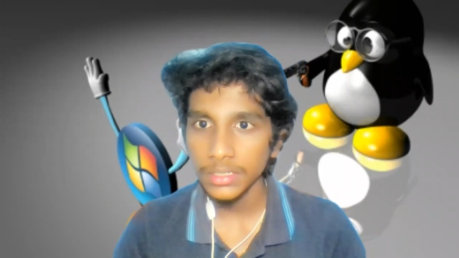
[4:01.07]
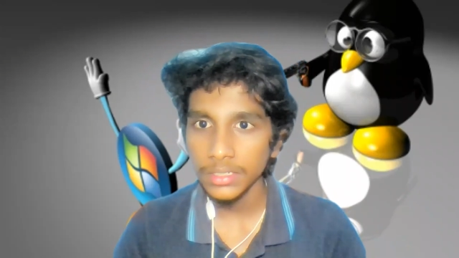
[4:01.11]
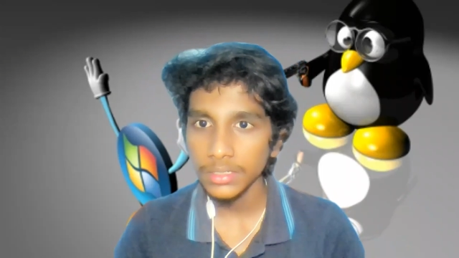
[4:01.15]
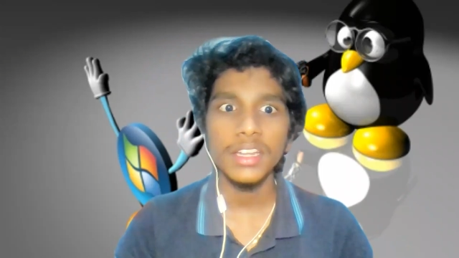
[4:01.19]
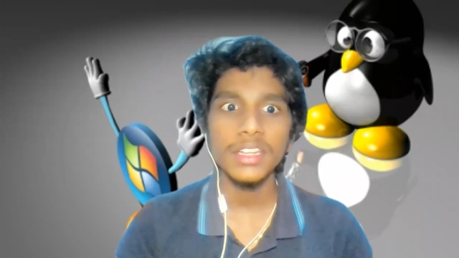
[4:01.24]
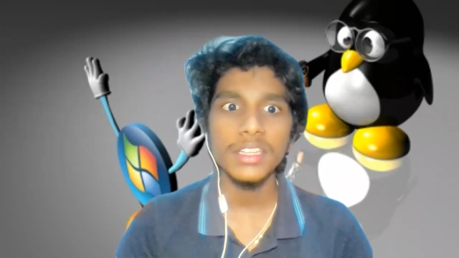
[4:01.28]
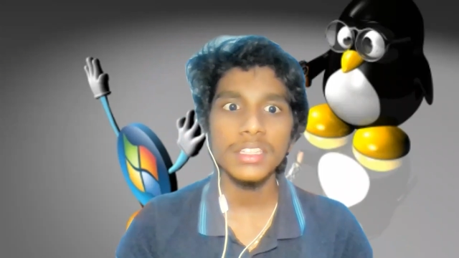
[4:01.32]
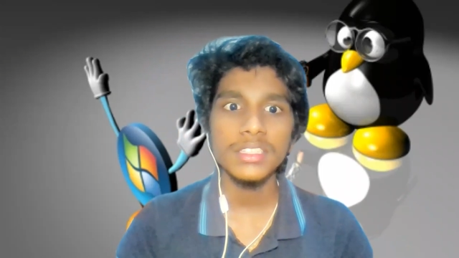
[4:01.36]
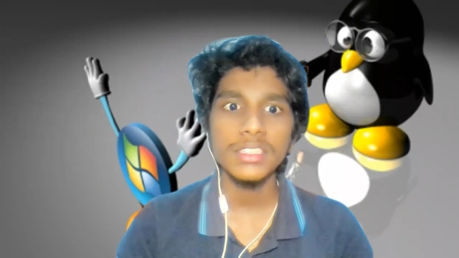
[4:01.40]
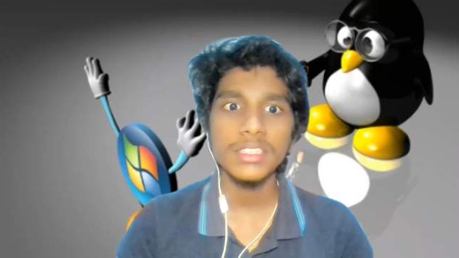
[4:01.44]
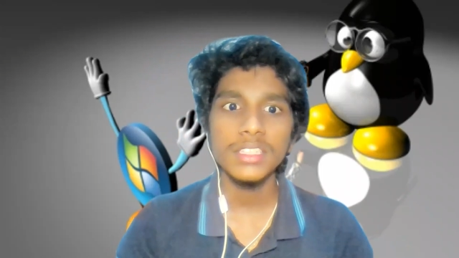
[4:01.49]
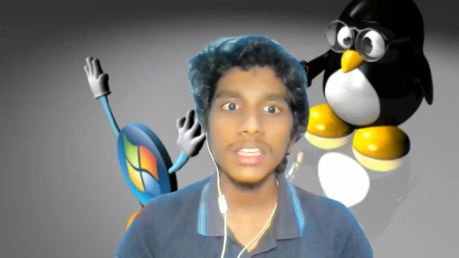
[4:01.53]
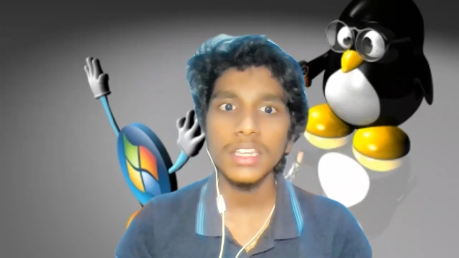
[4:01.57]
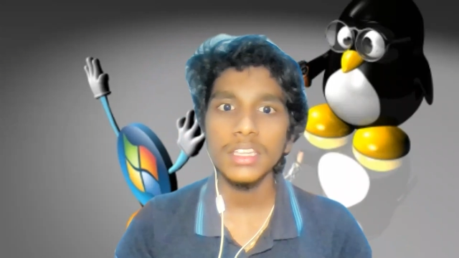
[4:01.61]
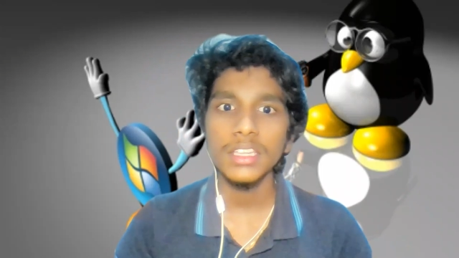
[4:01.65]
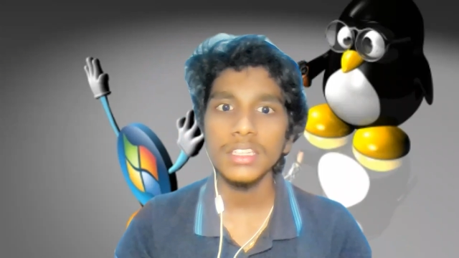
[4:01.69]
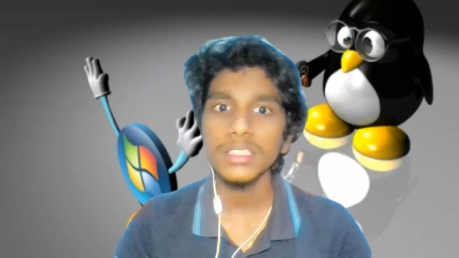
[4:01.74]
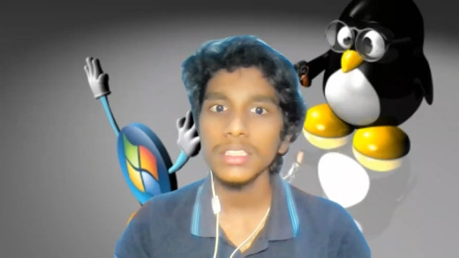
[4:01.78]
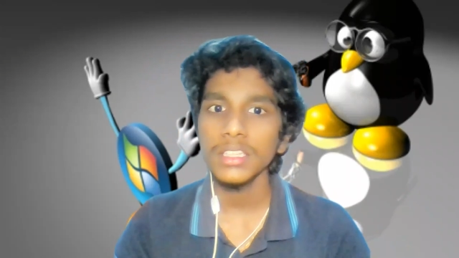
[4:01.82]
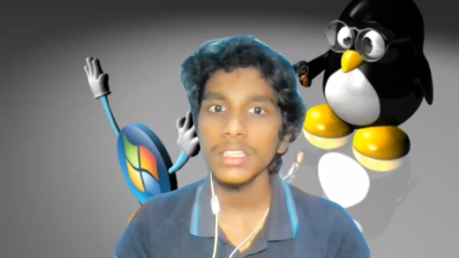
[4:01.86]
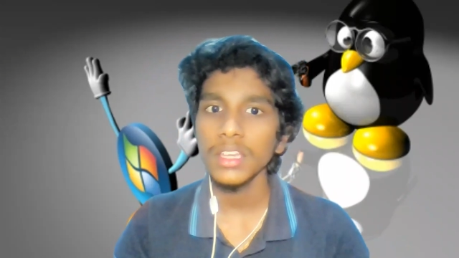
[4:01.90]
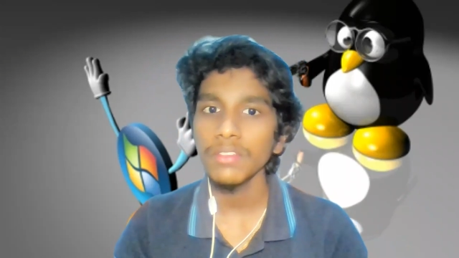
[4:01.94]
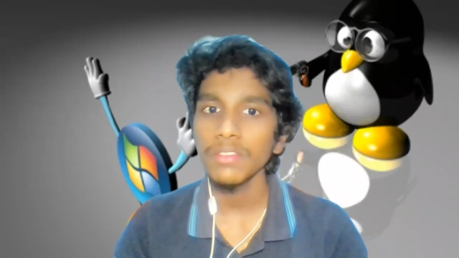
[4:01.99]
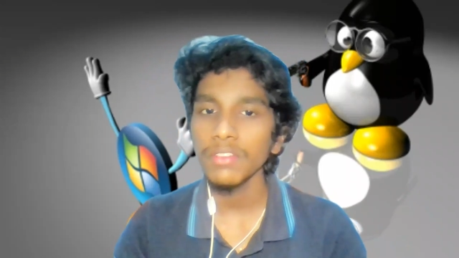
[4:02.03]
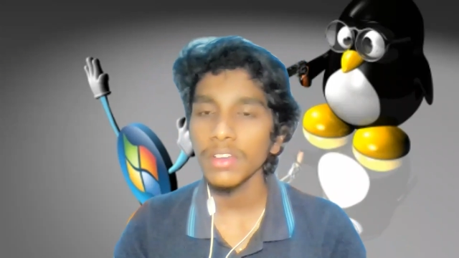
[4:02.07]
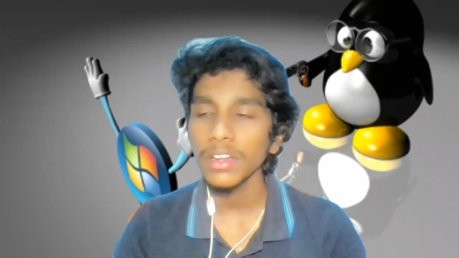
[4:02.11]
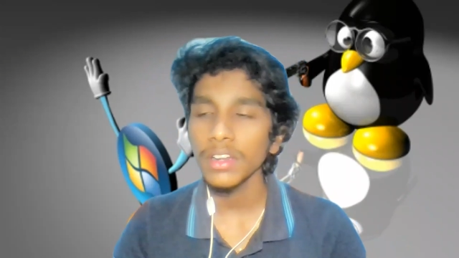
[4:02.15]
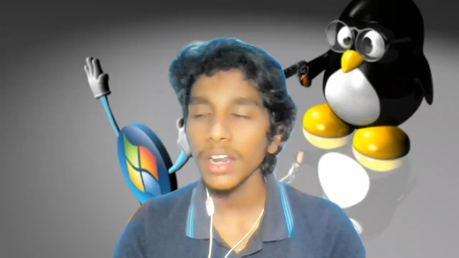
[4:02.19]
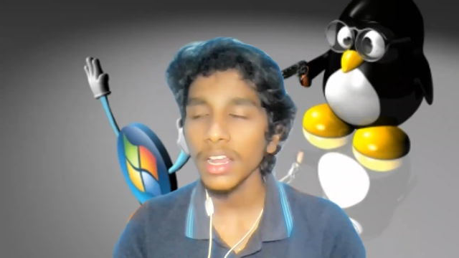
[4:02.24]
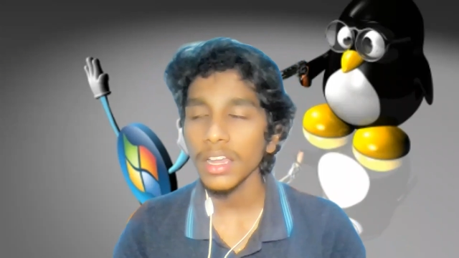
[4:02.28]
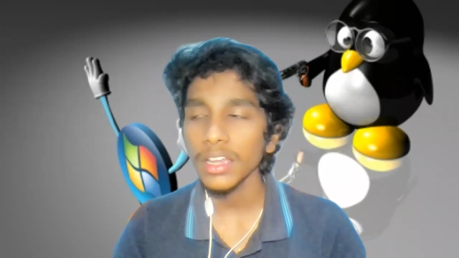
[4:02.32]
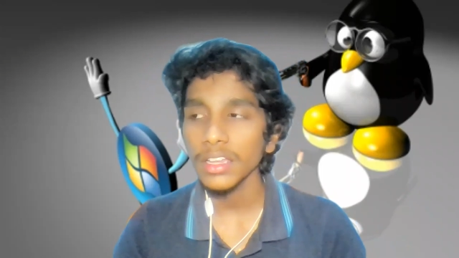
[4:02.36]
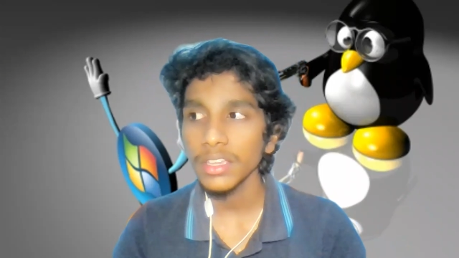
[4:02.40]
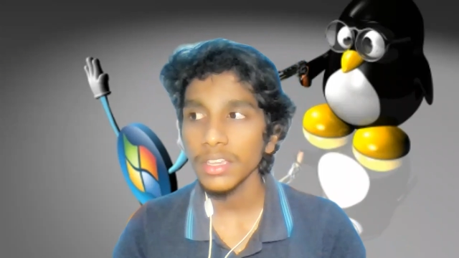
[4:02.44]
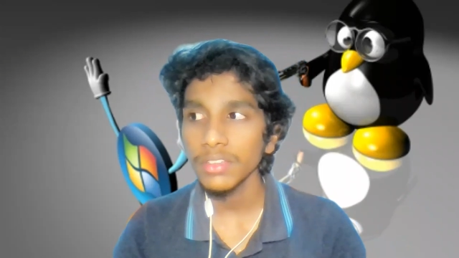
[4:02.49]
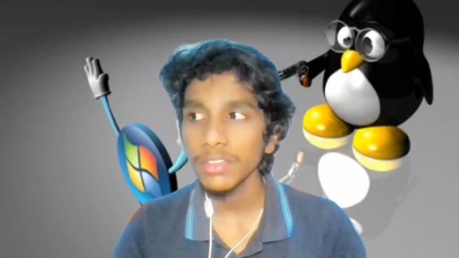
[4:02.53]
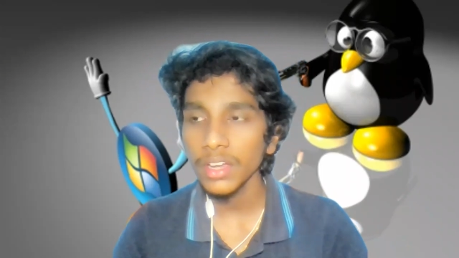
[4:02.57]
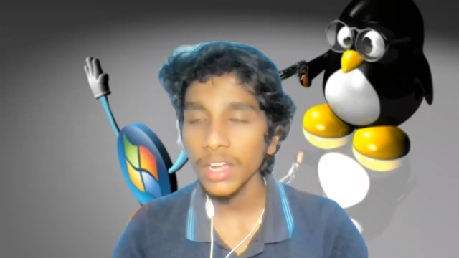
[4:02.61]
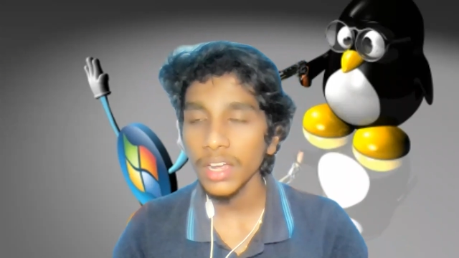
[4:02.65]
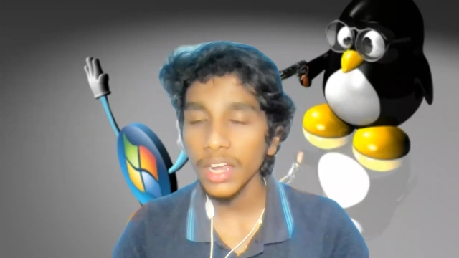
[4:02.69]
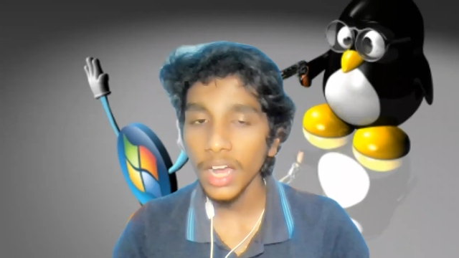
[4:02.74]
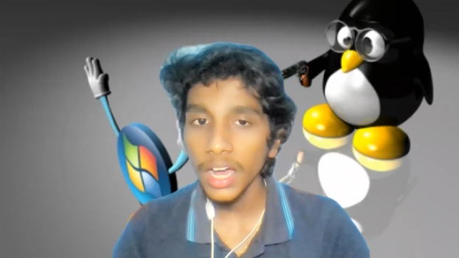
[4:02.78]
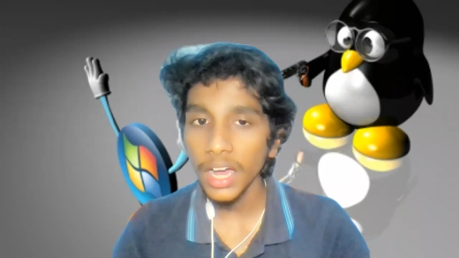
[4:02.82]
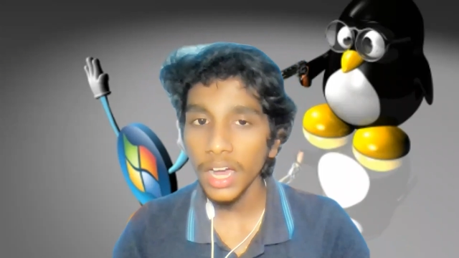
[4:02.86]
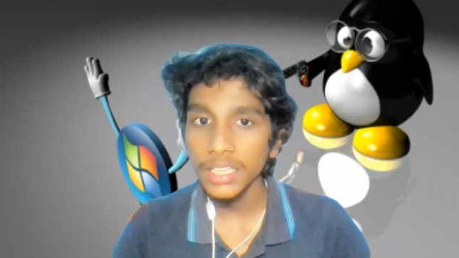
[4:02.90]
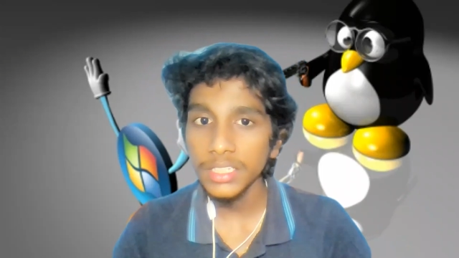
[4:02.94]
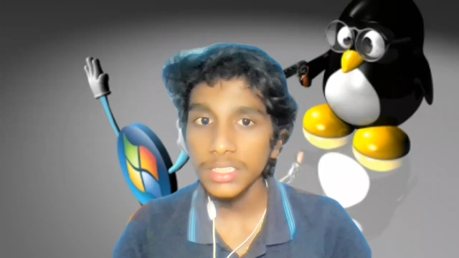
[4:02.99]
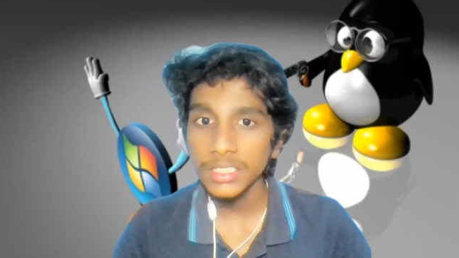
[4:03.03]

that it says if a car